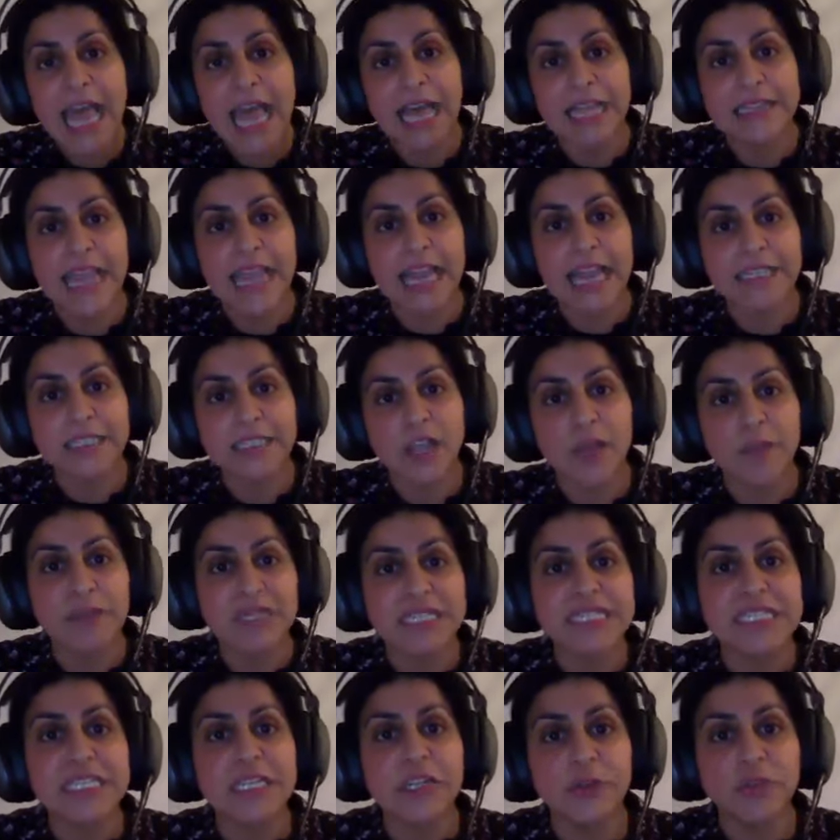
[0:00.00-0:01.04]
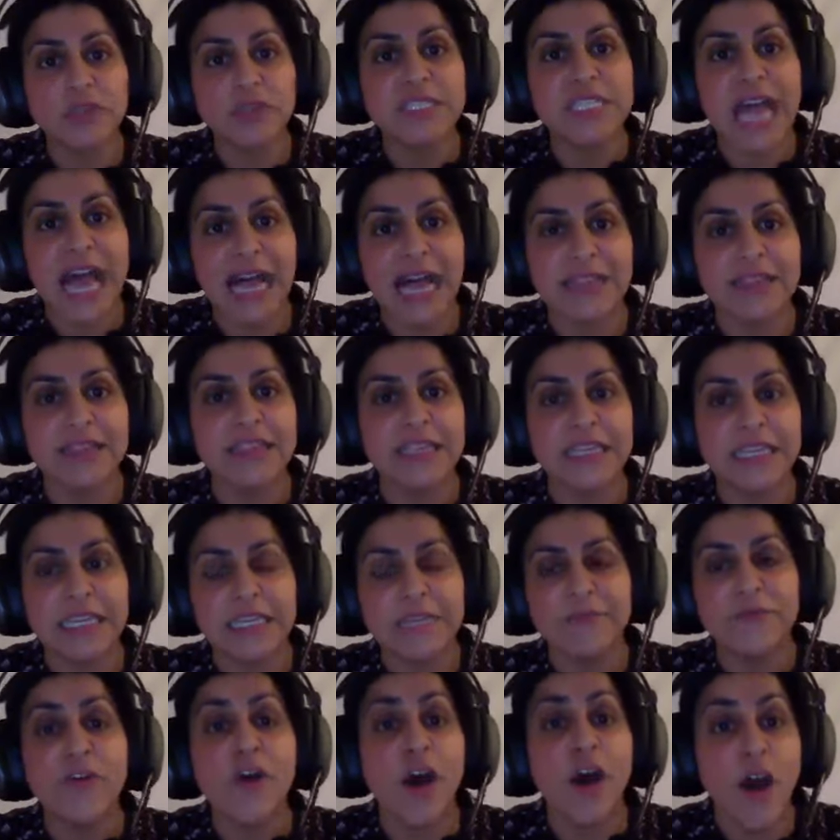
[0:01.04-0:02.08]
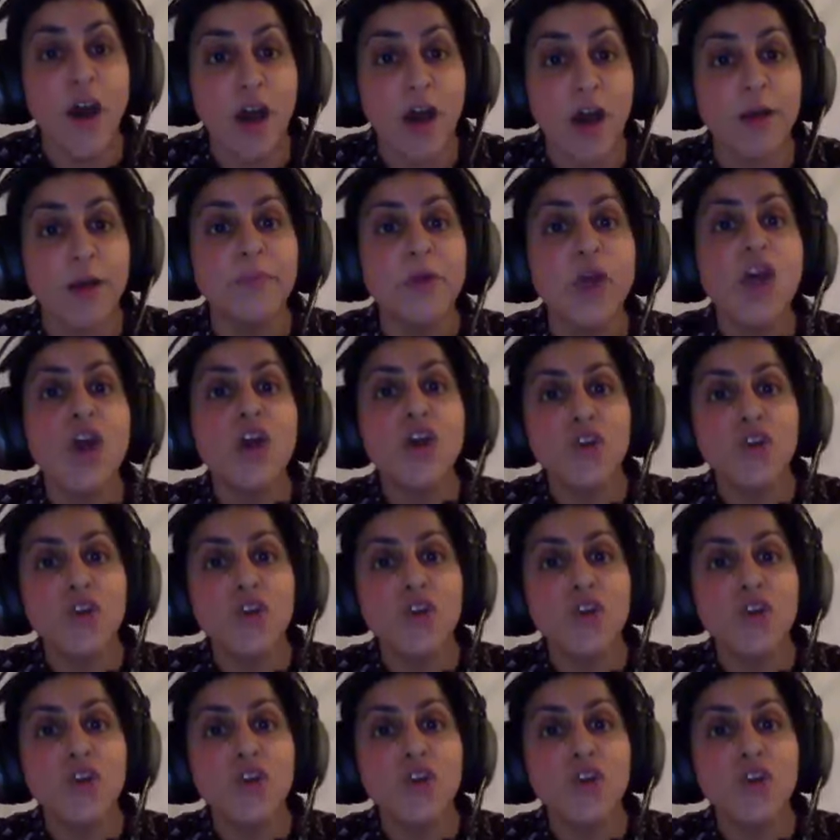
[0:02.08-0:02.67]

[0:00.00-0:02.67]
And they had a couple of silks at the firm